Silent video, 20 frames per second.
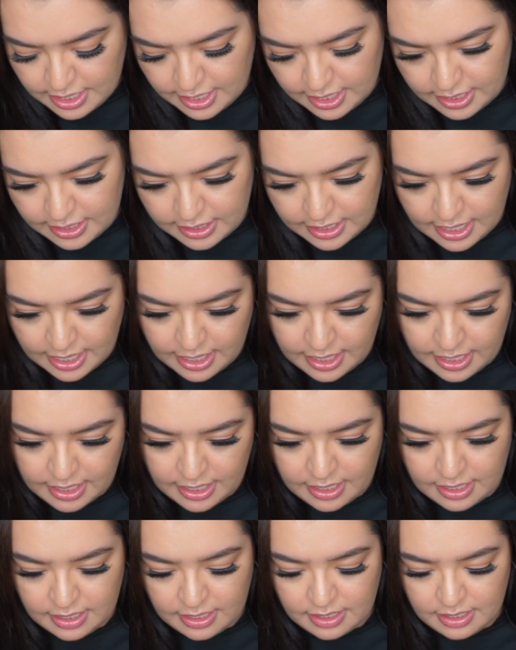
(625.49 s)
And
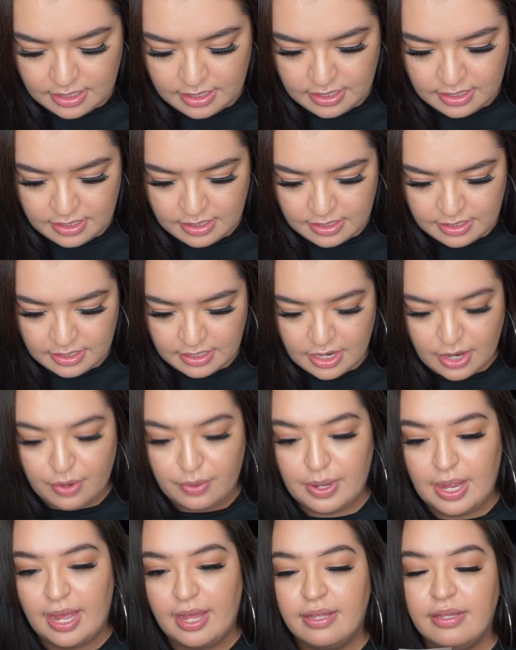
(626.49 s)
then, oh
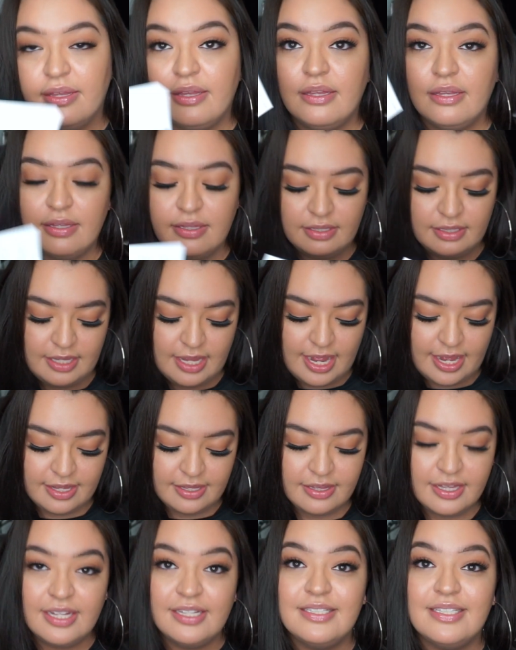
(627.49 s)
yeah, yeah,
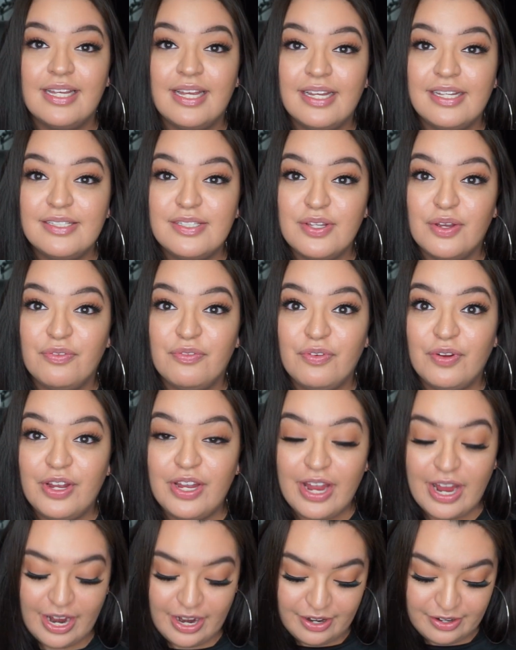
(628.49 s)
that's it. So for
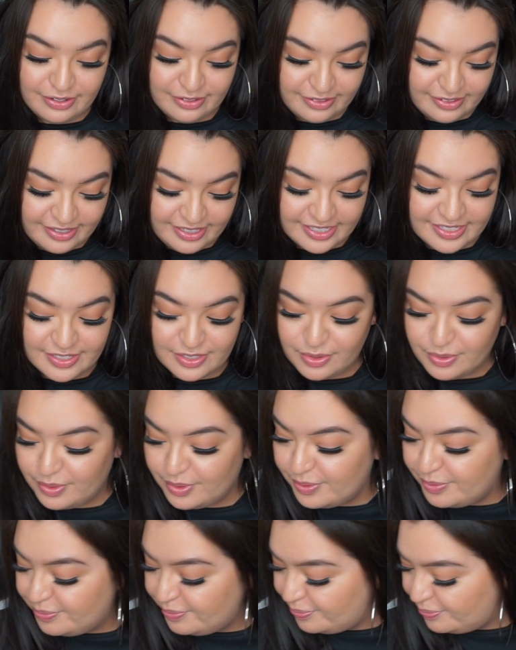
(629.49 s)
your hair, this is cool.